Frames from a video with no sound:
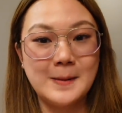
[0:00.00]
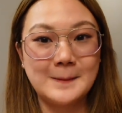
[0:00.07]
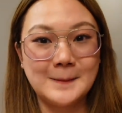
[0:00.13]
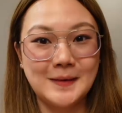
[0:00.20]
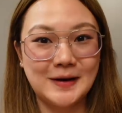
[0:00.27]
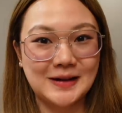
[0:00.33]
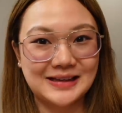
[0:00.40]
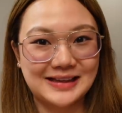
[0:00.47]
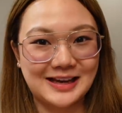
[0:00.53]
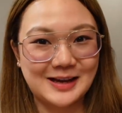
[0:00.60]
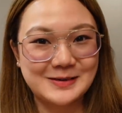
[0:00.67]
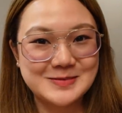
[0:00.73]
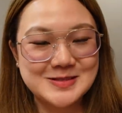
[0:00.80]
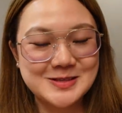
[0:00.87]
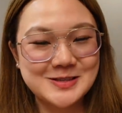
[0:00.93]
But yeah,
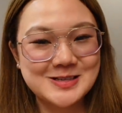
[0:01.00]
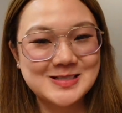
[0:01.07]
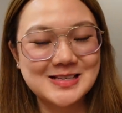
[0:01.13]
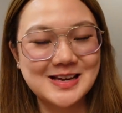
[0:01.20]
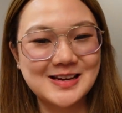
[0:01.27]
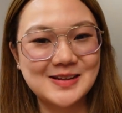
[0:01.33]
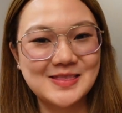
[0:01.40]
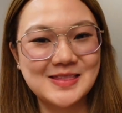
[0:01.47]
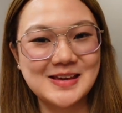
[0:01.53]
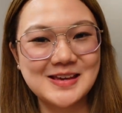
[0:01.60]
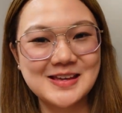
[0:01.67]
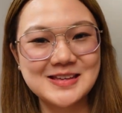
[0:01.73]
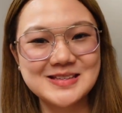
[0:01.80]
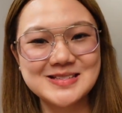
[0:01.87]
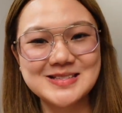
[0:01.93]
I'm so excited.
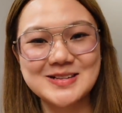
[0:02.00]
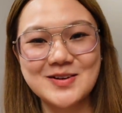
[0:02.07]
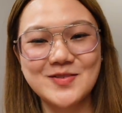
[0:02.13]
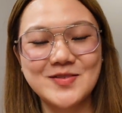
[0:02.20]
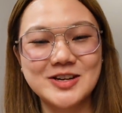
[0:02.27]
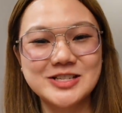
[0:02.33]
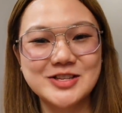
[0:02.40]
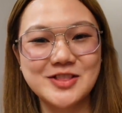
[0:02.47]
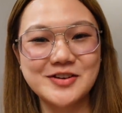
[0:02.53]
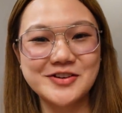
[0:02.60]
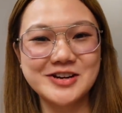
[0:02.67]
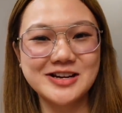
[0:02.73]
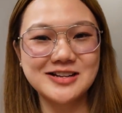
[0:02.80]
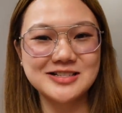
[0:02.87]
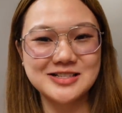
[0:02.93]
Thank you so much, The
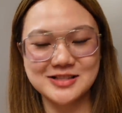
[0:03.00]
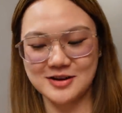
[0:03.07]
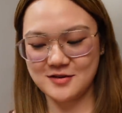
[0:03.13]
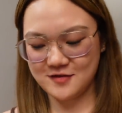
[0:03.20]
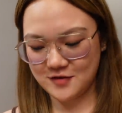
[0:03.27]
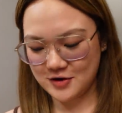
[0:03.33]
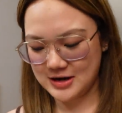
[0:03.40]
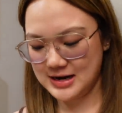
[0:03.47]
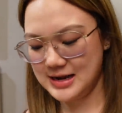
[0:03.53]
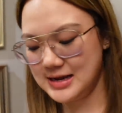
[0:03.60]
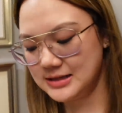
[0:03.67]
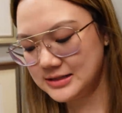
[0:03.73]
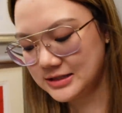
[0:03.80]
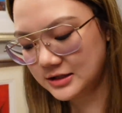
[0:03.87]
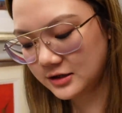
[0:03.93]
Real Stuff on
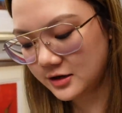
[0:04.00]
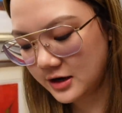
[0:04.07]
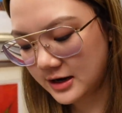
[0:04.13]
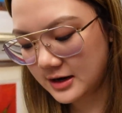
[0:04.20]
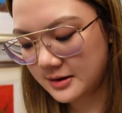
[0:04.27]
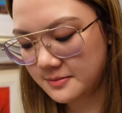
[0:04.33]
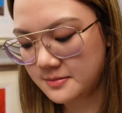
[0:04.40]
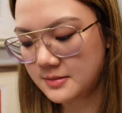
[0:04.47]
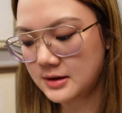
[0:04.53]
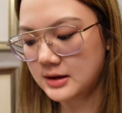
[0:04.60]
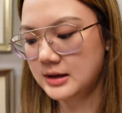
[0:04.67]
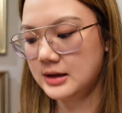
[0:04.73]
Instagram.